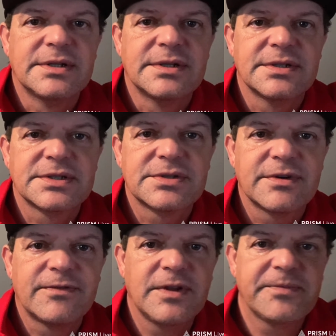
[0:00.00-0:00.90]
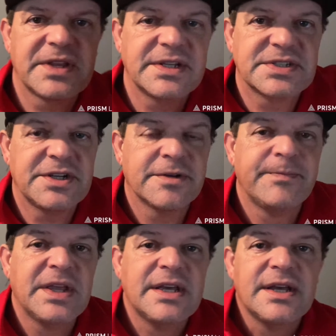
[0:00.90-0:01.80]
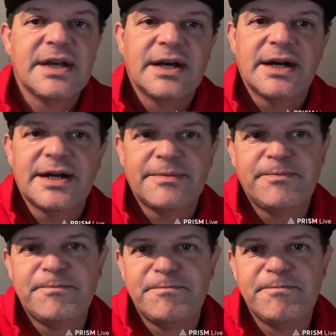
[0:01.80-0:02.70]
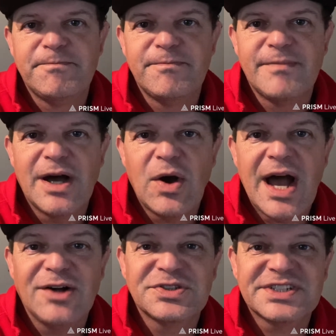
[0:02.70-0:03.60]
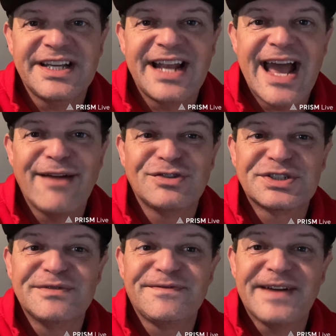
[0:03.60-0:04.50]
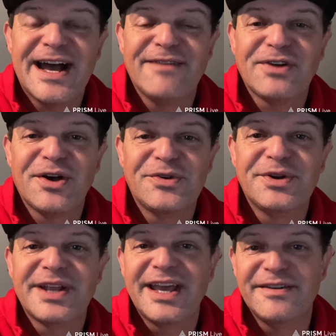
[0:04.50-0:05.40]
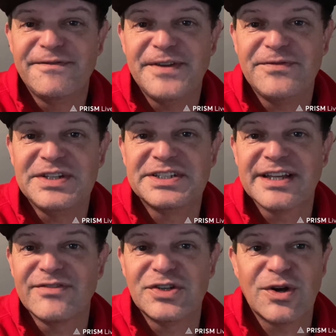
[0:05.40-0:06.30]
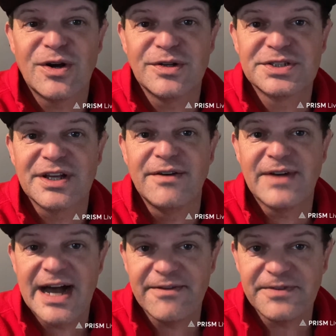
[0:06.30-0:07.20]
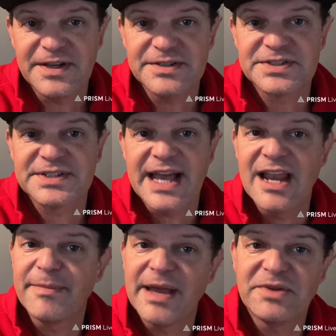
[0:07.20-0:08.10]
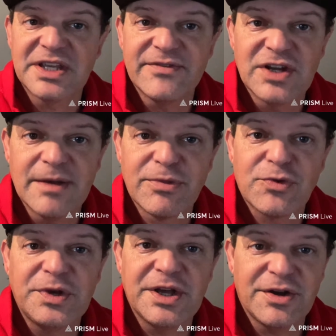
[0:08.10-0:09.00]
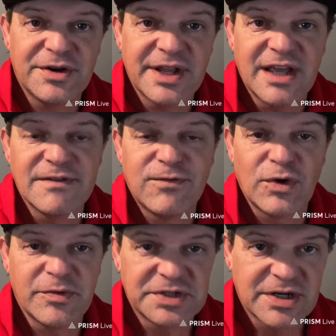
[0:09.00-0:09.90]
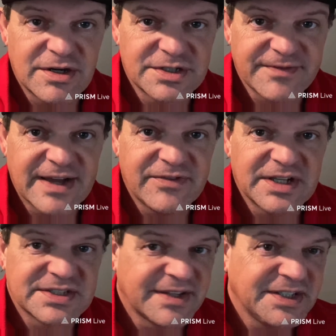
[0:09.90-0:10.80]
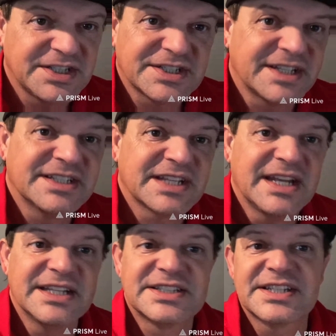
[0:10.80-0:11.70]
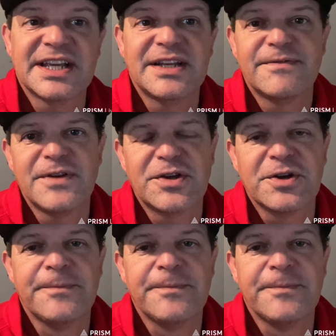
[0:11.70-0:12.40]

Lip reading: sort of flip things here. Ohio State averaging 557 yards of offense. Alabama giving up 341 yards of offense. Now this is an insane figure.